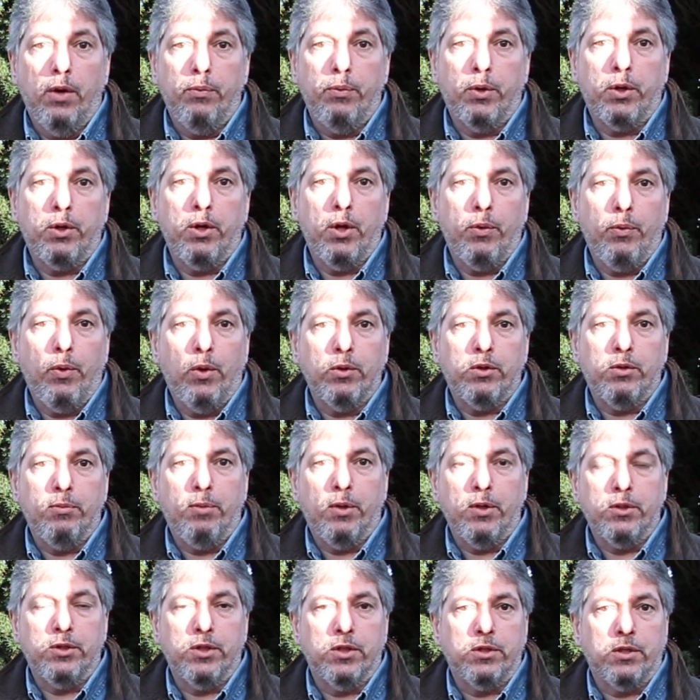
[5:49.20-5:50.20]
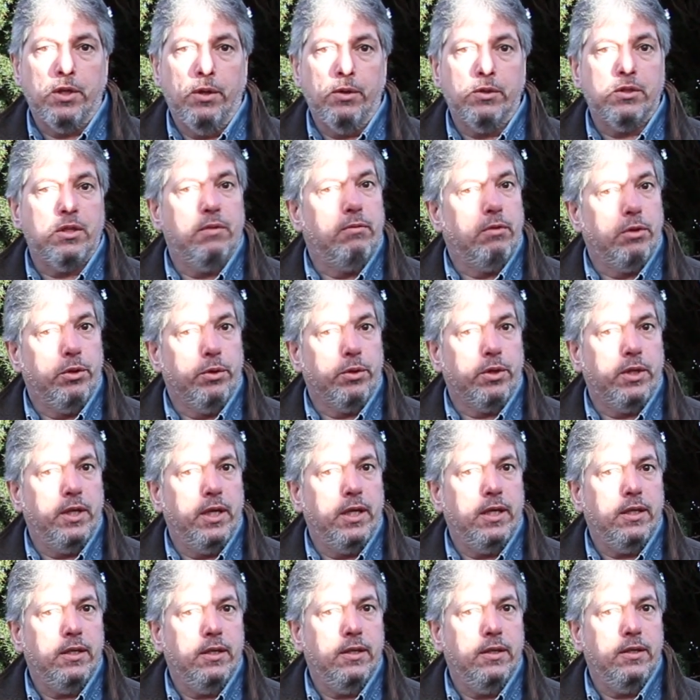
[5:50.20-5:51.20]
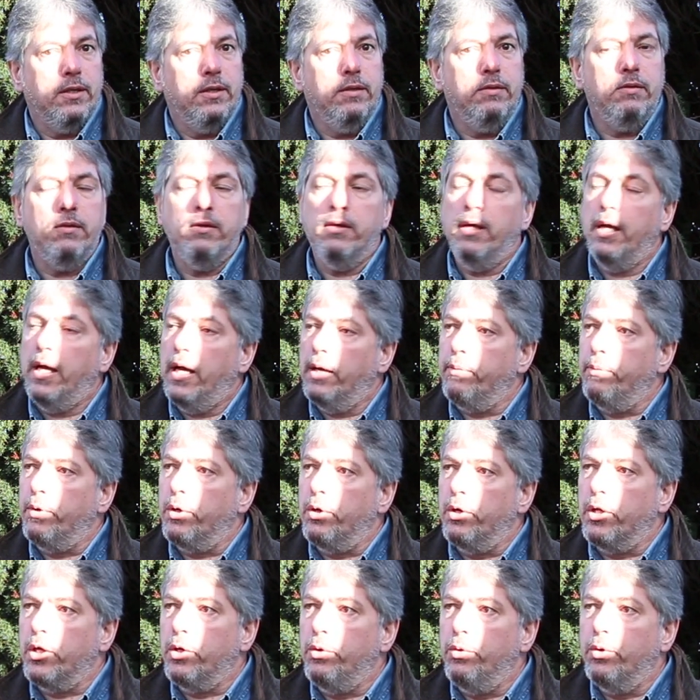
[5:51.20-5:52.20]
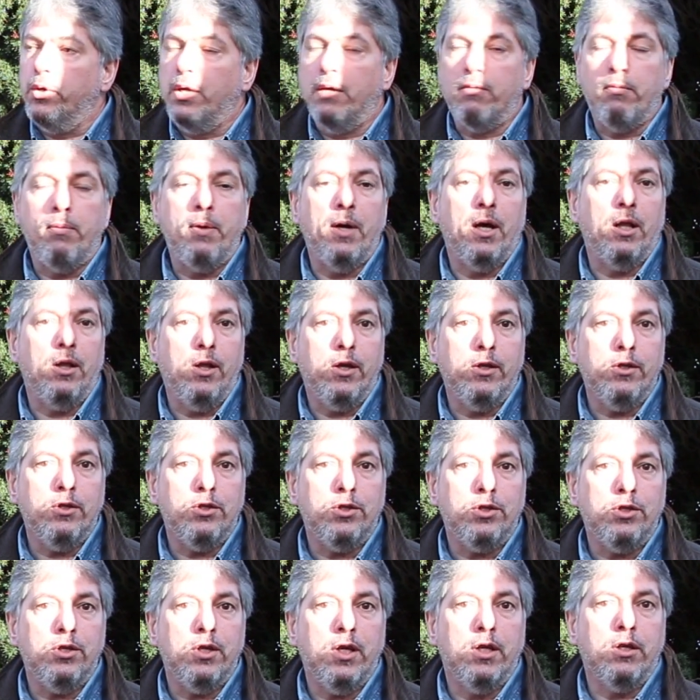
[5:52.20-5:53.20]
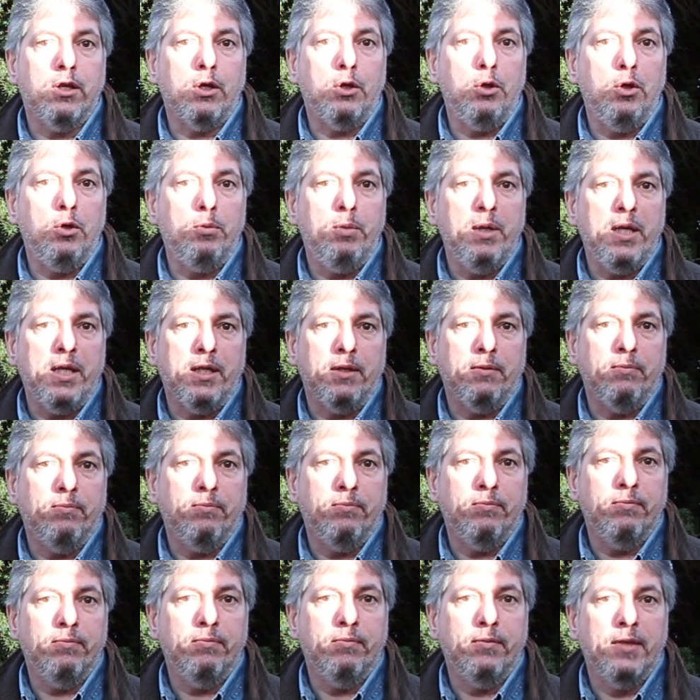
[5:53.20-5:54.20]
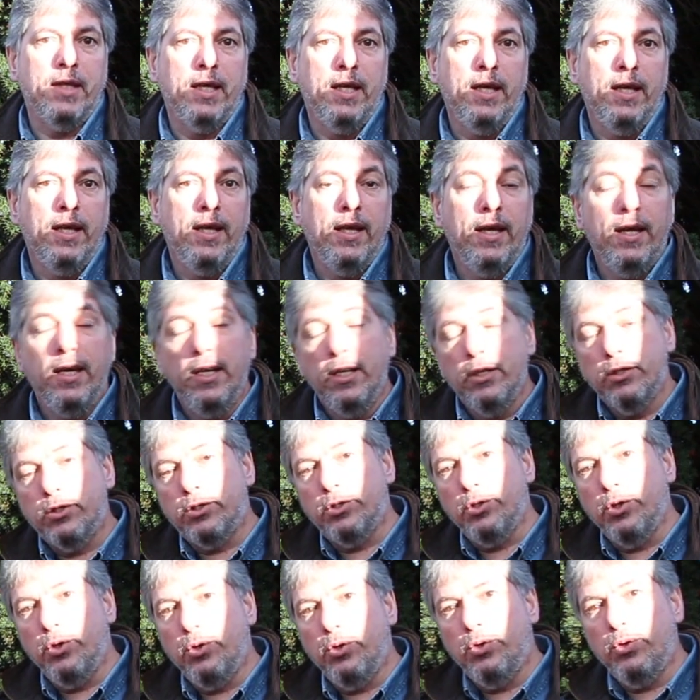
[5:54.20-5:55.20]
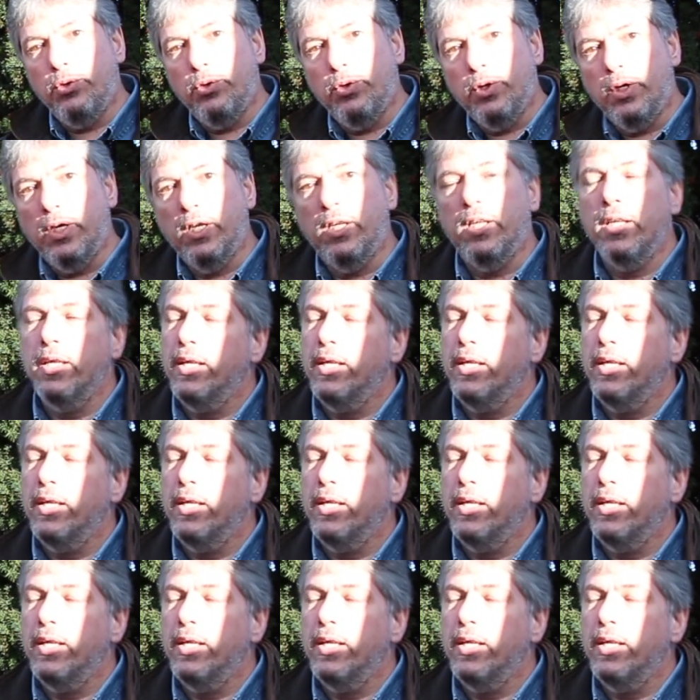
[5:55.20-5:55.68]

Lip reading: we're going to walk to Burns' house, have a look there, and we're going to go and have a bit of lunch in the Globe Inn. So